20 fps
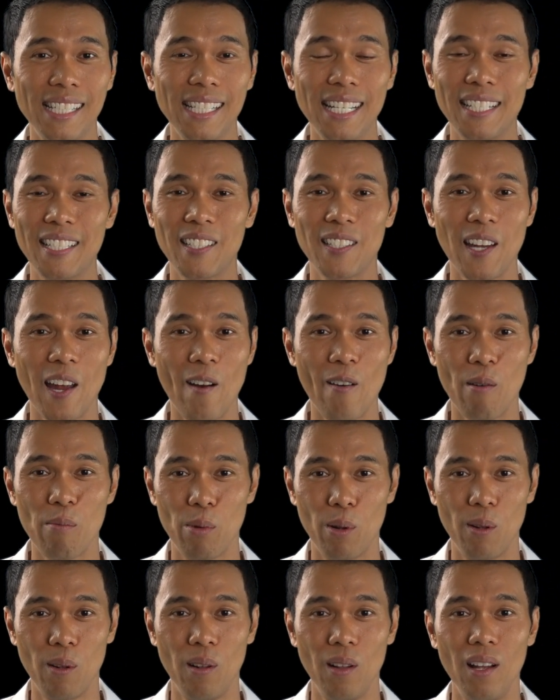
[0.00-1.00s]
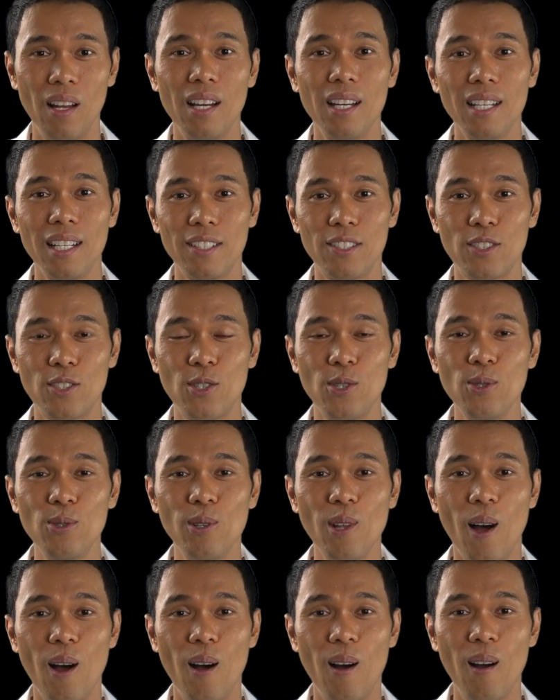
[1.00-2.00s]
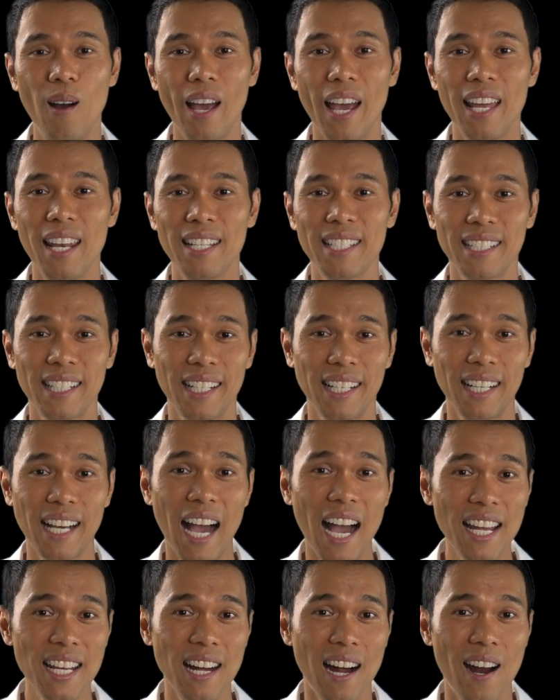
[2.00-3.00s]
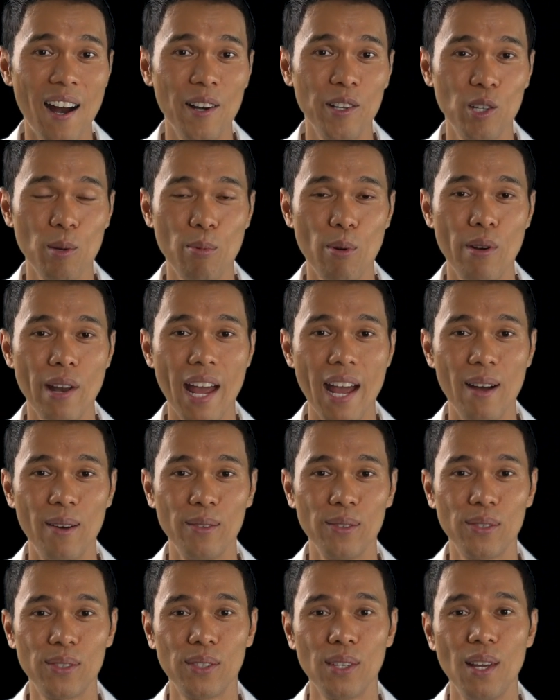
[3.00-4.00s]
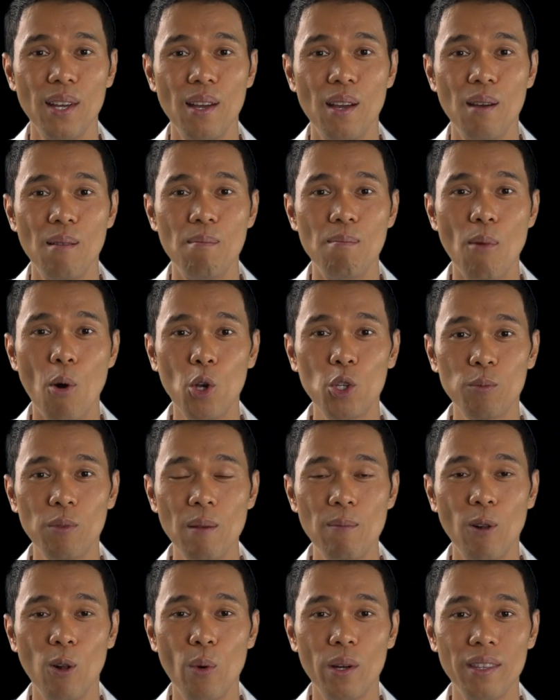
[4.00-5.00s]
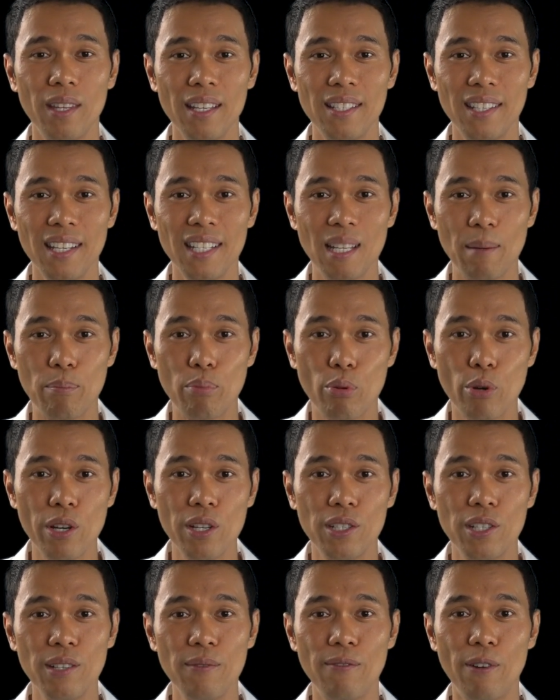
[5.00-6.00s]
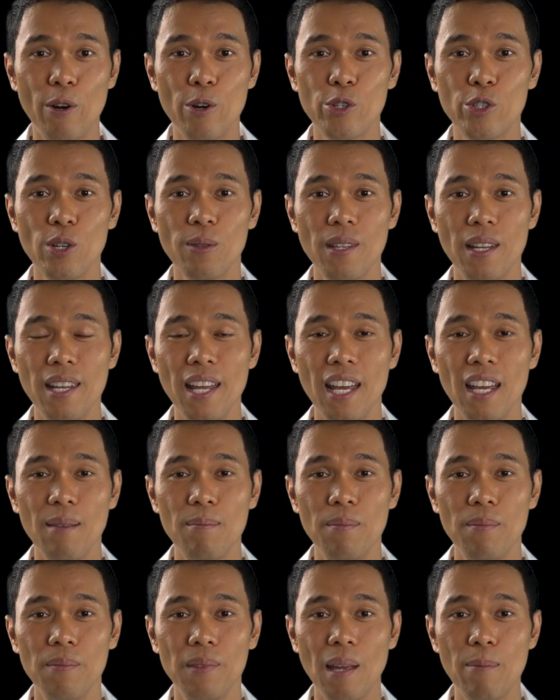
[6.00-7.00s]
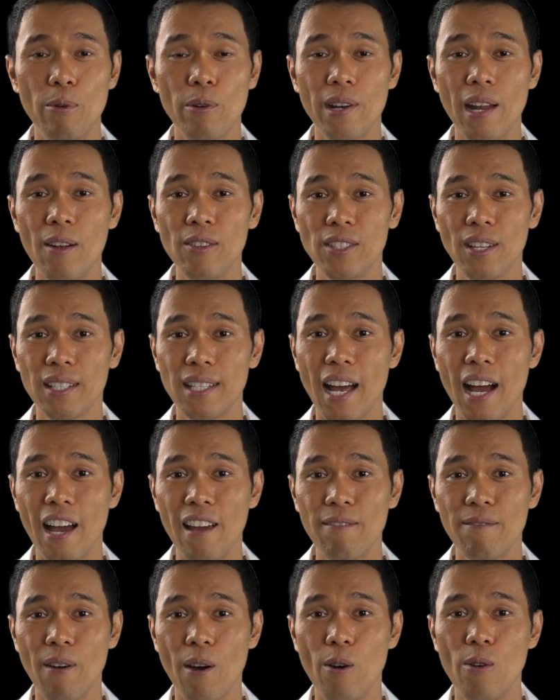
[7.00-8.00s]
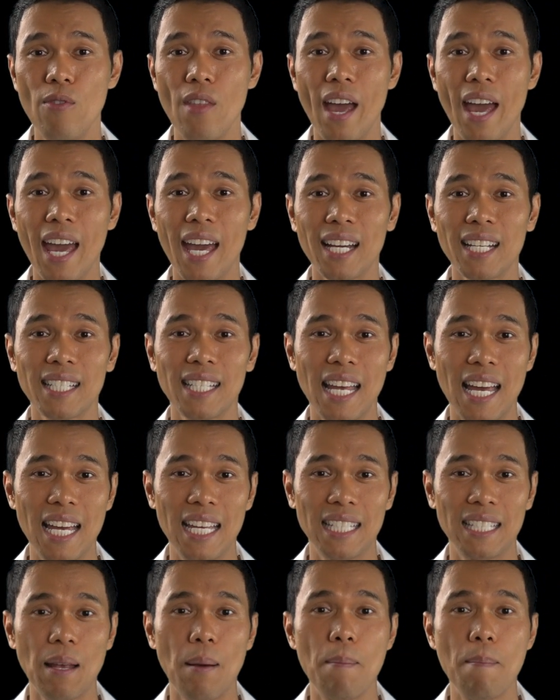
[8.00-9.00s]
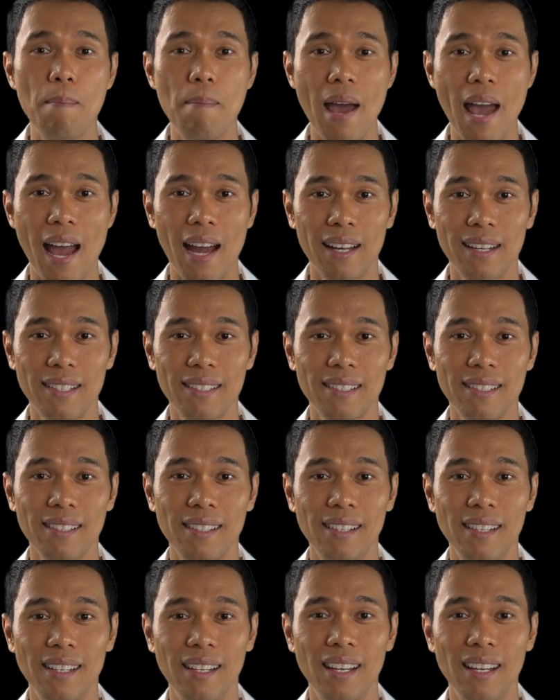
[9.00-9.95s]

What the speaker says: It's terrible. It's too long and it's kind of hard to pronounce. Most people, when they see the printed version of the name, they pronounce it as iPhone XS Max.